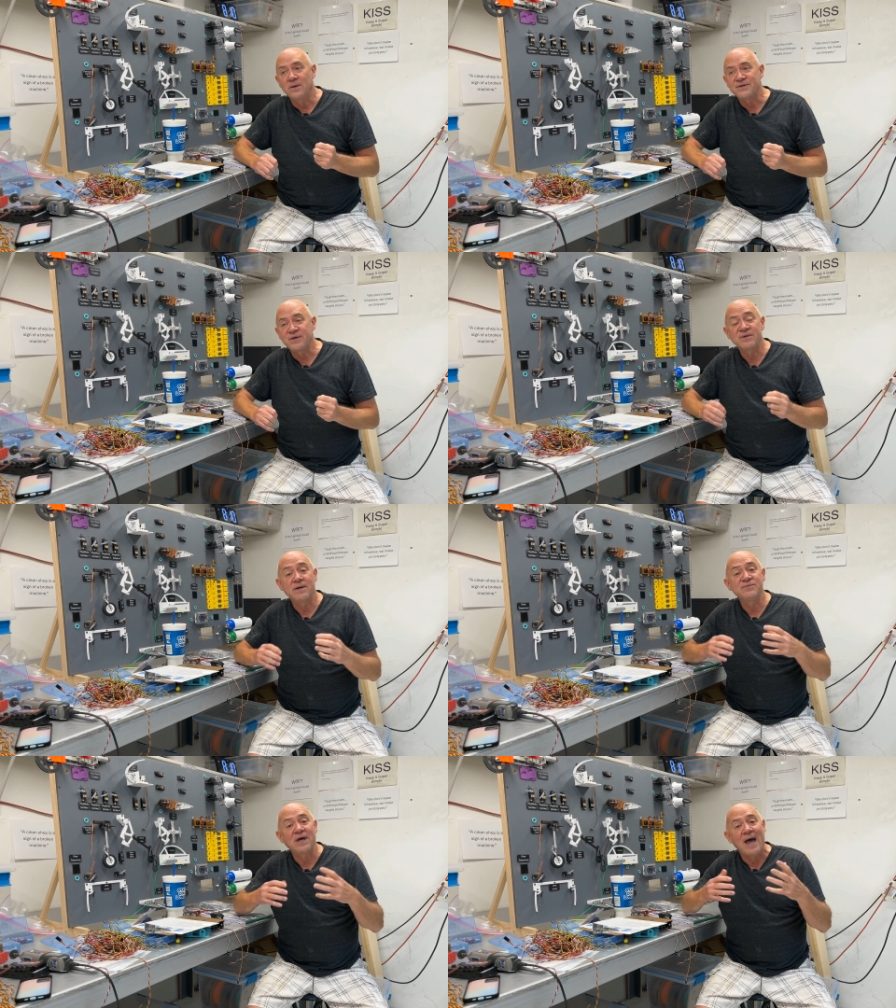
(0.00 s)

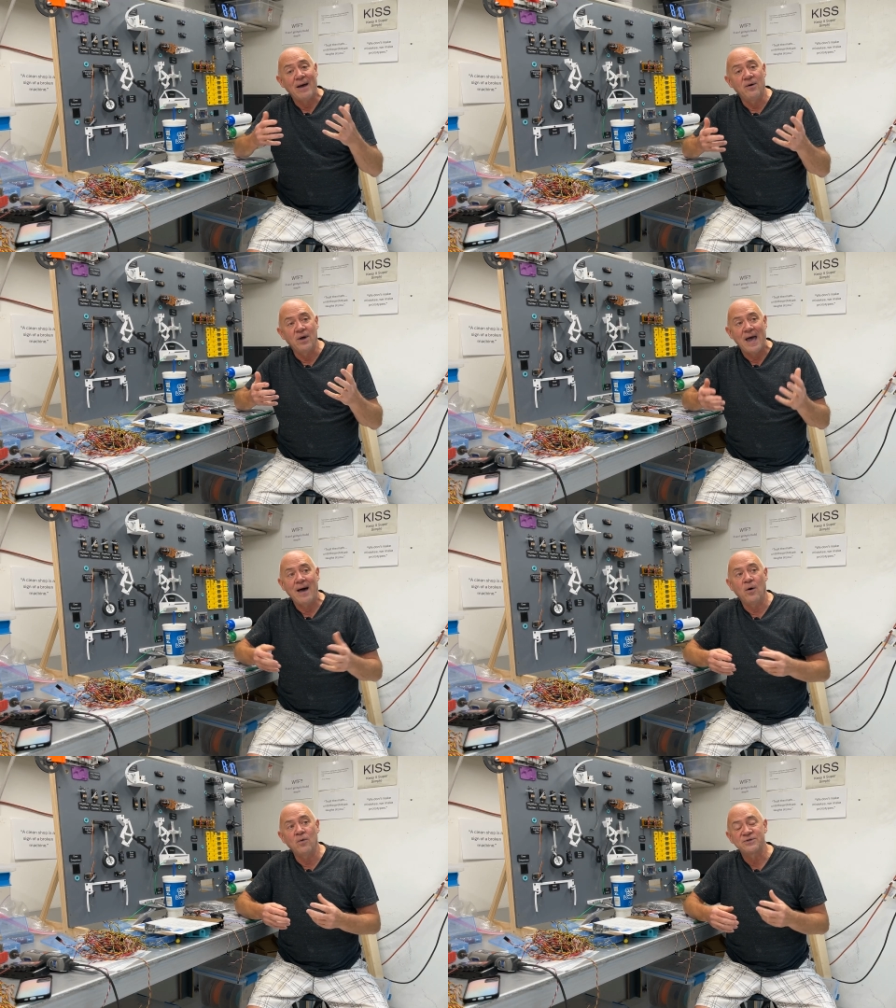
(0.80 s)
sometimes
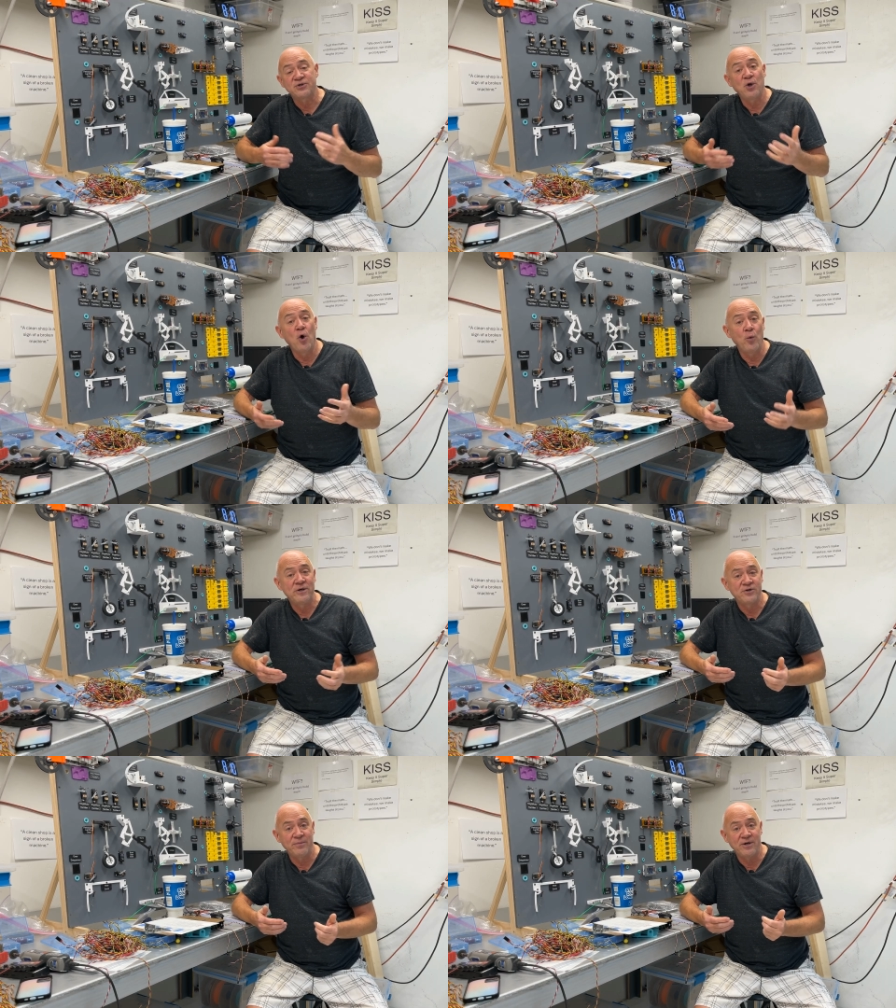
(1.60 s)
how slow we
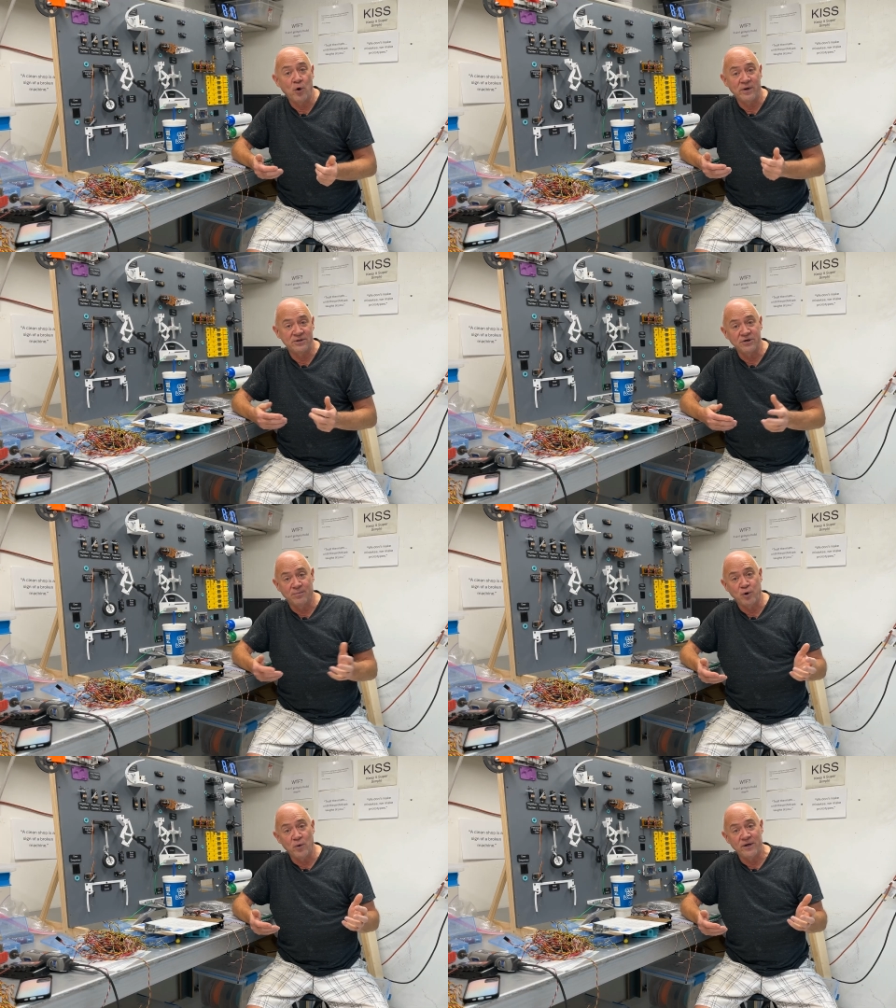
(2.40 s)
should be going to
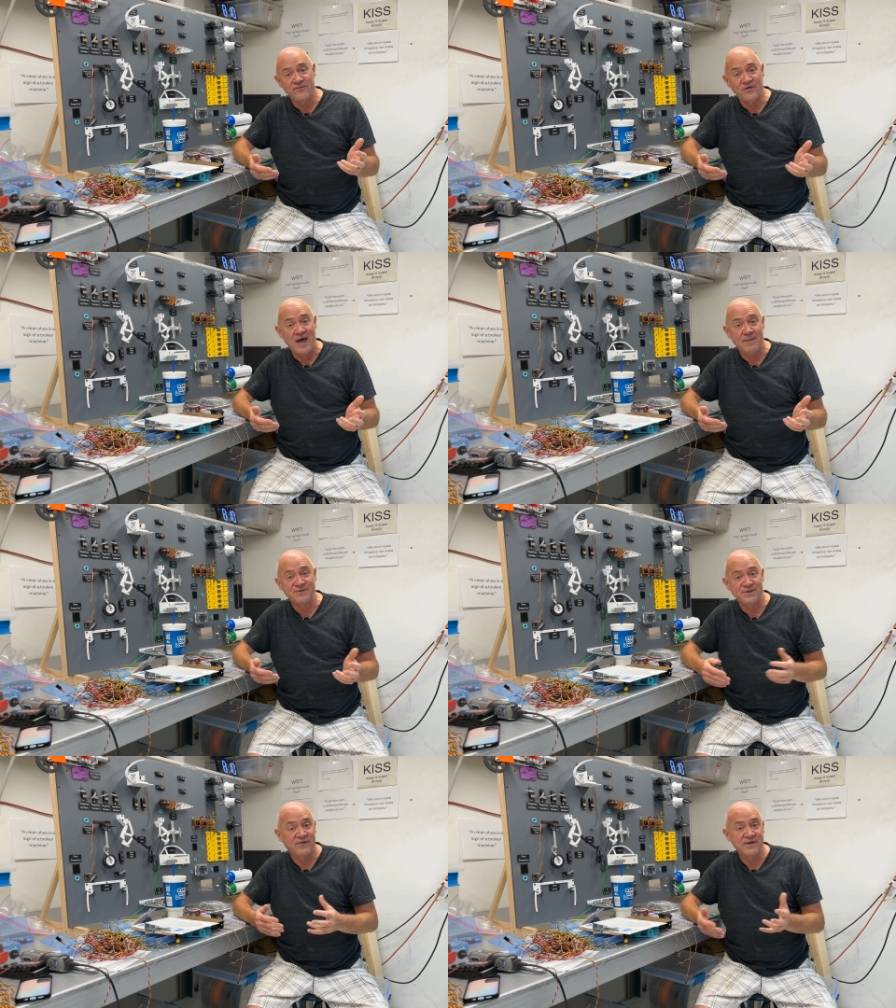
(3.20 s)
deploy
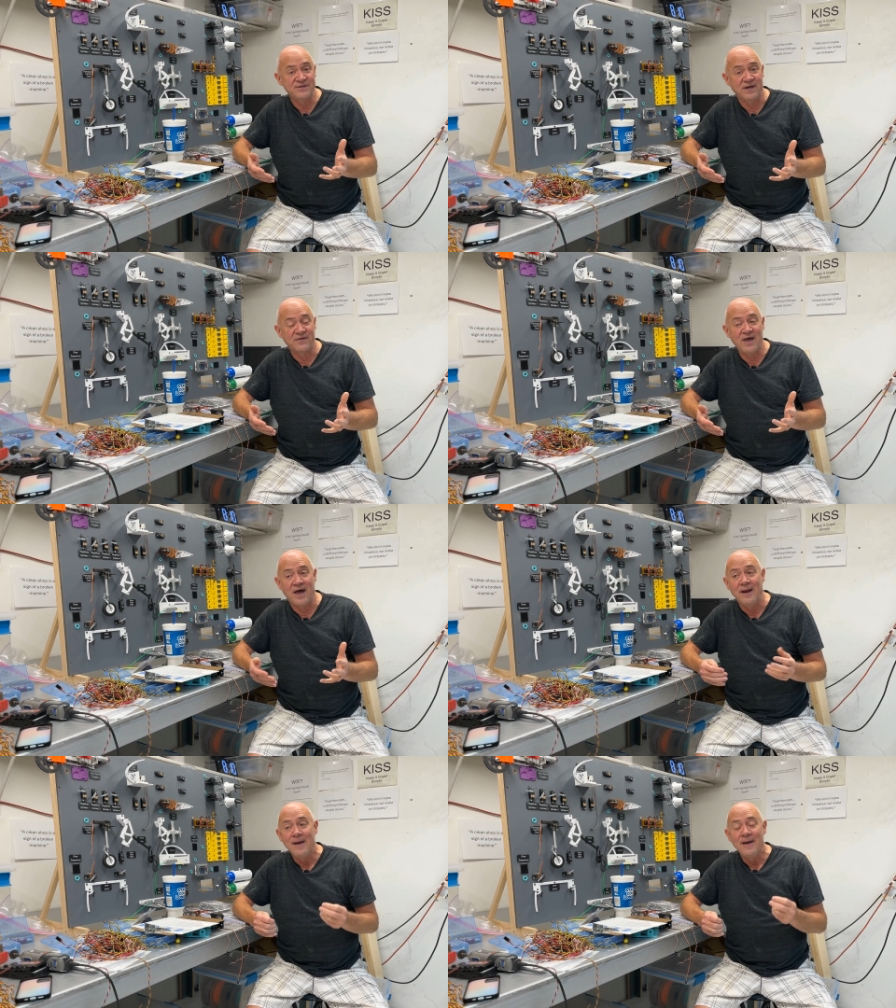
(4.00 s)
flaps and things like
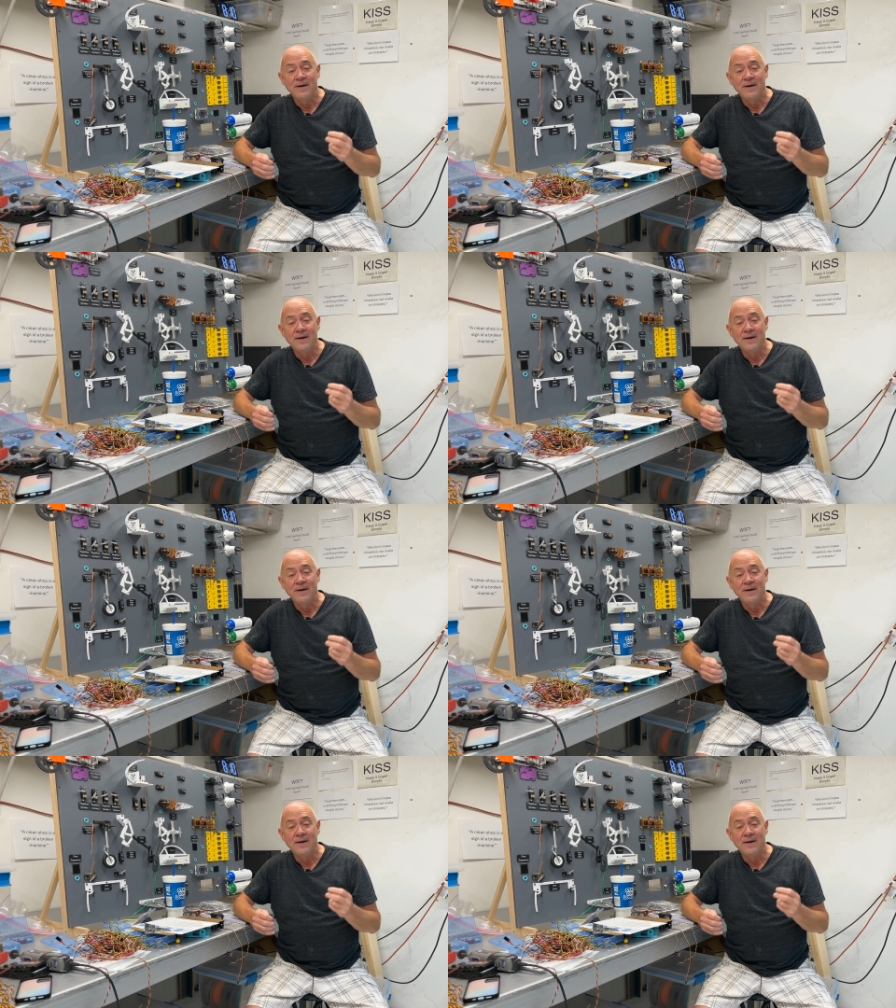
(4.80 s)
that.